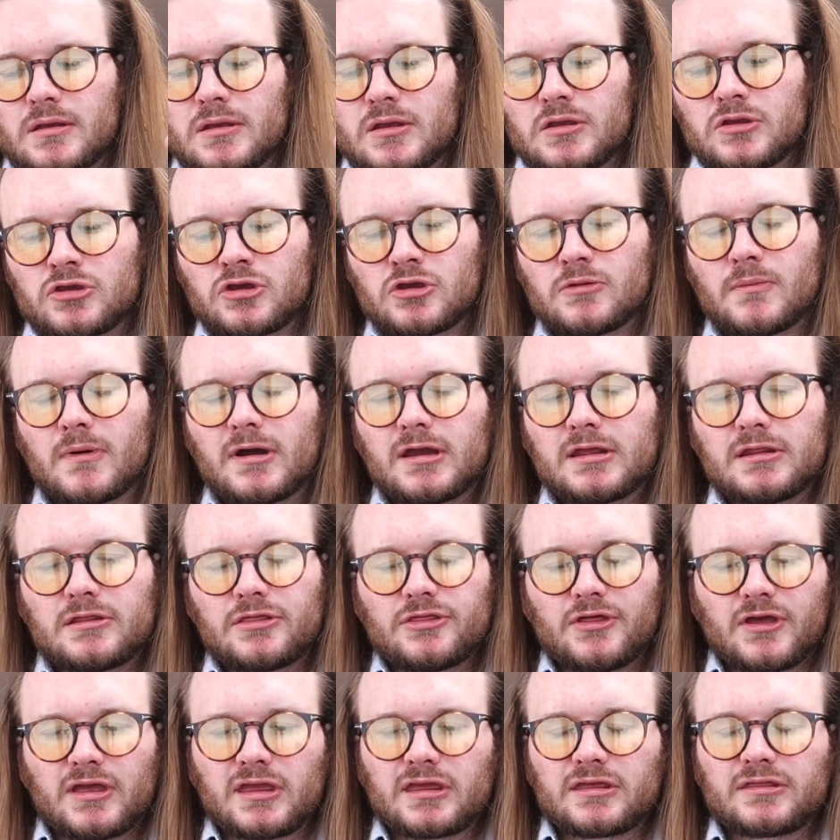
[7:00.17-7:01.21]
You might
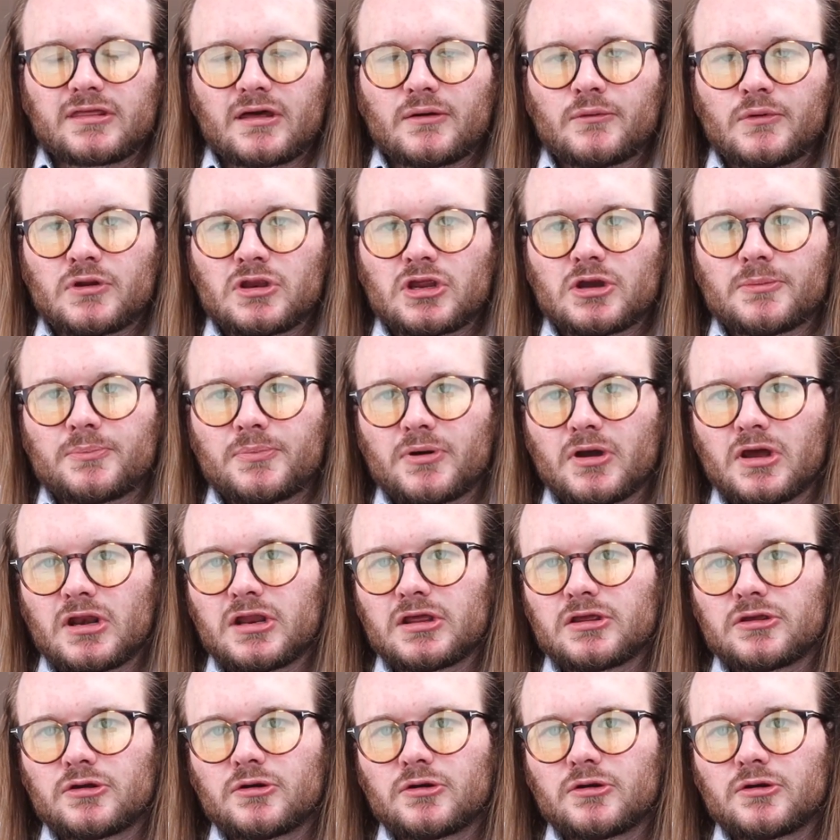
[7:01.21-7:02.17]
think that when you're pulling